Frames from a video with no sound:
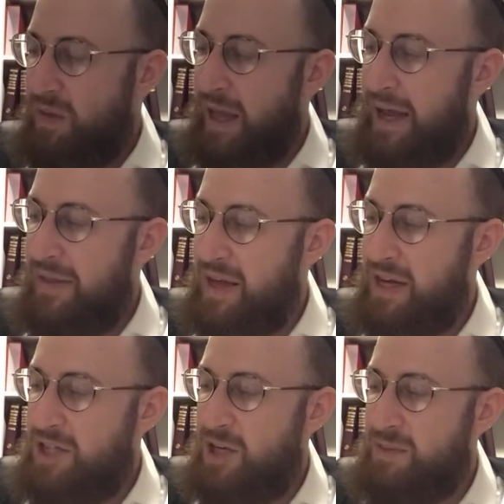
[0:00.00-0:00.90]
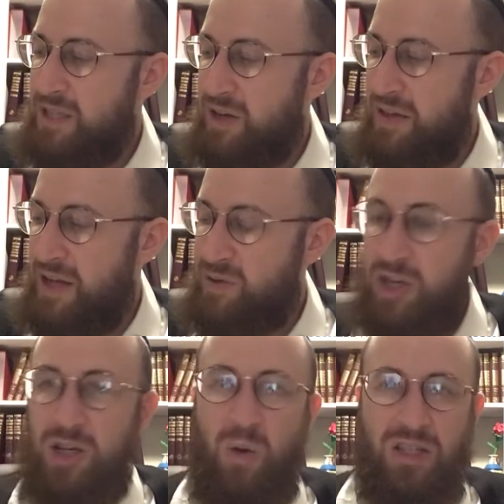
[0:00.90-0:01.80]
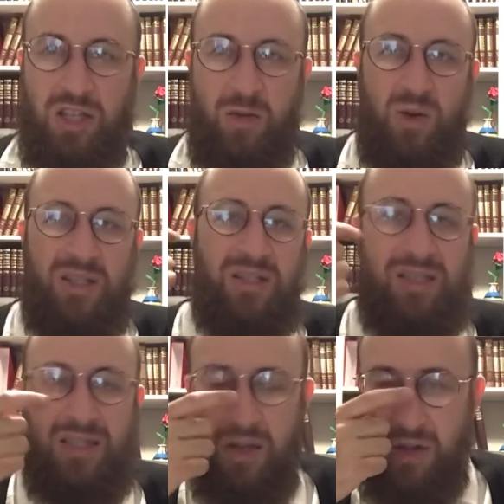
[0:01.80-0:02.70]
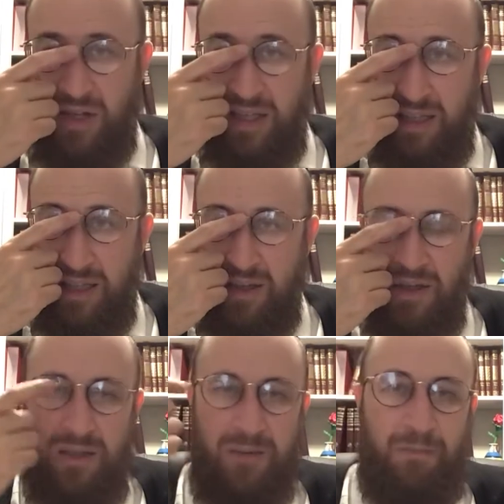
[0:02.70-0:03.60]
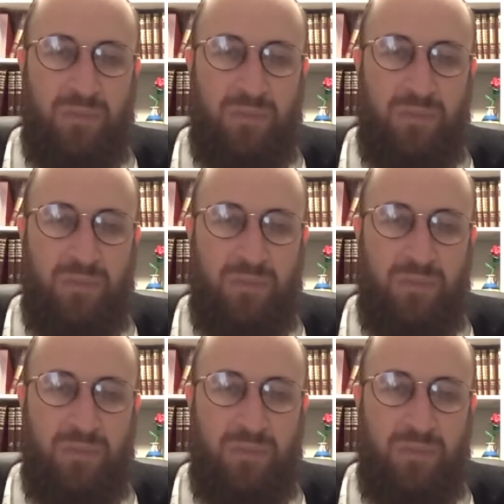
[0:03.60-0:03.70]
And then Hashem says, okay, that's what Hashem wants. Hashem wants us to see things as He does.